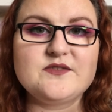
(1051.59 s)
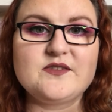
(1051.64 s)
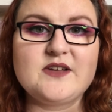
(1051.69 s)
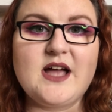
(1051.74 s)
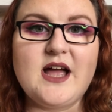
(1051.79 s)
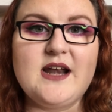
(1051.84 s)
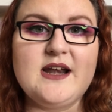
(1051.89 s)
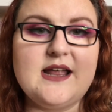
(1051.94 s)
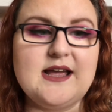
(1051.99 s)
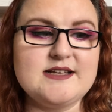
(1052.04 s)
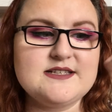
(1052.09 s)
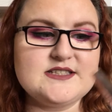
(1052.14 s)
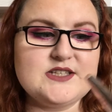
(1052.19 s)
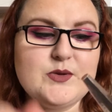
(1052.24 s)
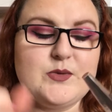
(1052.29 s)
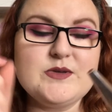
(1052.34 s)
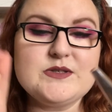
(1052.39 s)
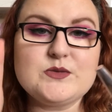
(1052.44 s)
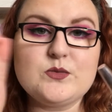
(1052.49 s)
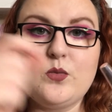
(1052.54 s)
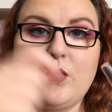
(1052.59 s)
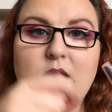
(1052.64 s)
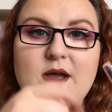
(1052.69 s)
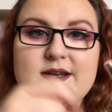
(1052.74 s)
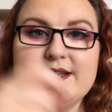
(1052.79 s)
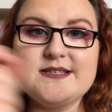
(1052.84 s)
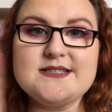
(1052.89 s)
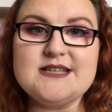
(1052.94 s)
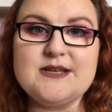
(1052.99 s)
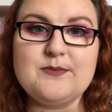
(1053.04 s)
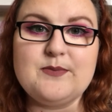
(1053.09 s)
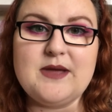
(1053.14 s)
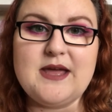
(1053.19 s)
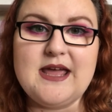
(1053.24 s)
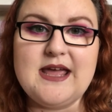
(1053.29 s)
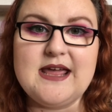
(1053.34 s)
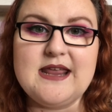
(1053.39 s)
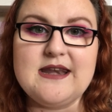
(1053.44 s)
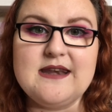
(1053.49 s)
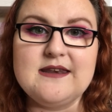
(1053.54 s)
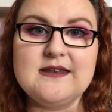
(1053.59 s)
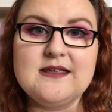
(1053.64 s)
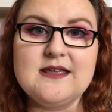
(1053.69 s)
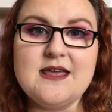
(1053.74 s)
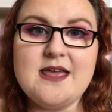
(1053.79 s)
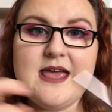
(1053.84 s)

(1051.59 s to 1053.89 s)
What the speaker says: of colour, so it was one dip in,